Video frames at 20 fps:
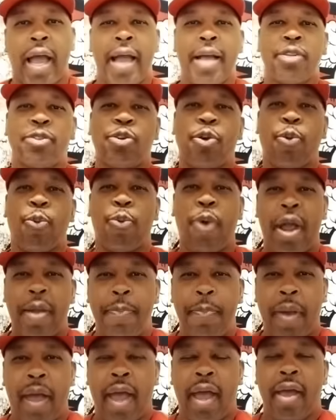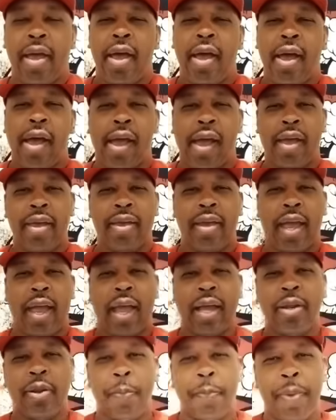Anti-Nigga,
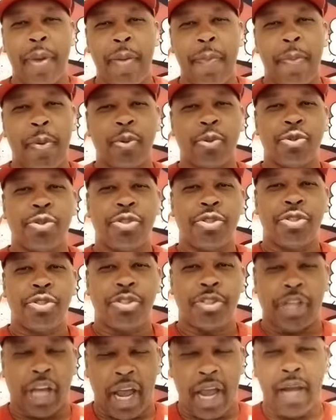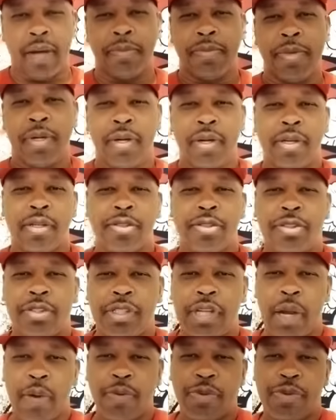a.k.a. the People's Champ,
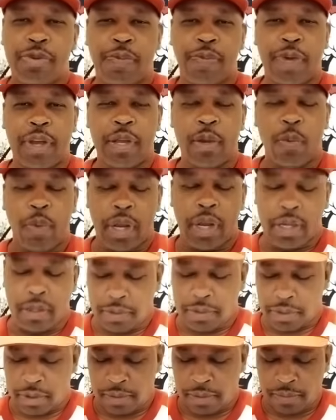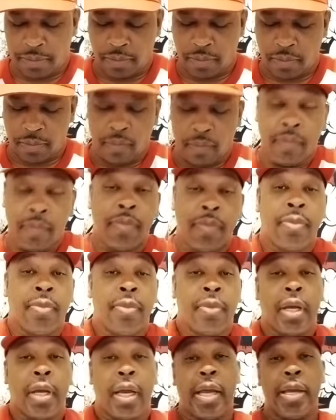Terrance of Williams.
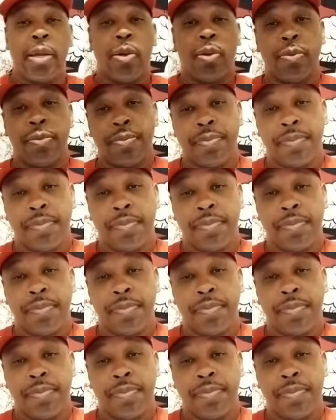Hey, yo,